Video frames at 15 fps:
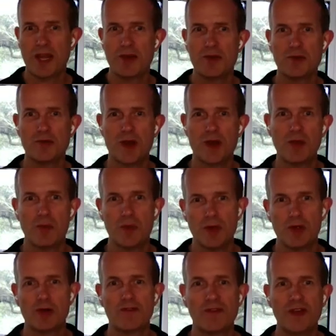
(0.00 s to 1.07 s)
not going to get it all
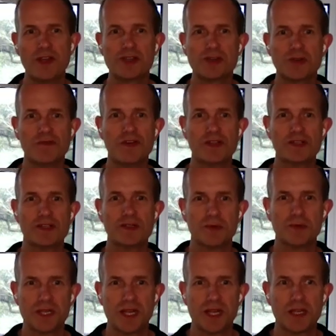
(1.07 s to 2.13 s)
right. We are a venture
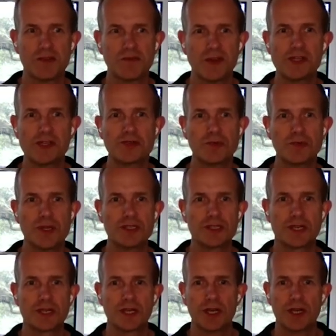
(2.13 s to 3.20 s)
investor. We're taking
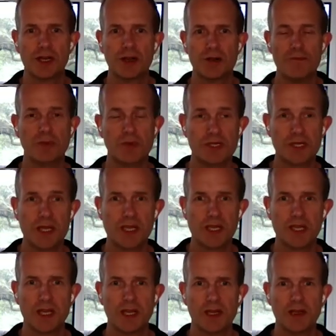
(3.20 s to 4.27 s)
venture risk, but but
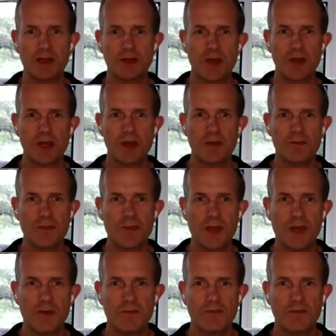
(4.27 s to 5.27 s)
we're taking it in a in a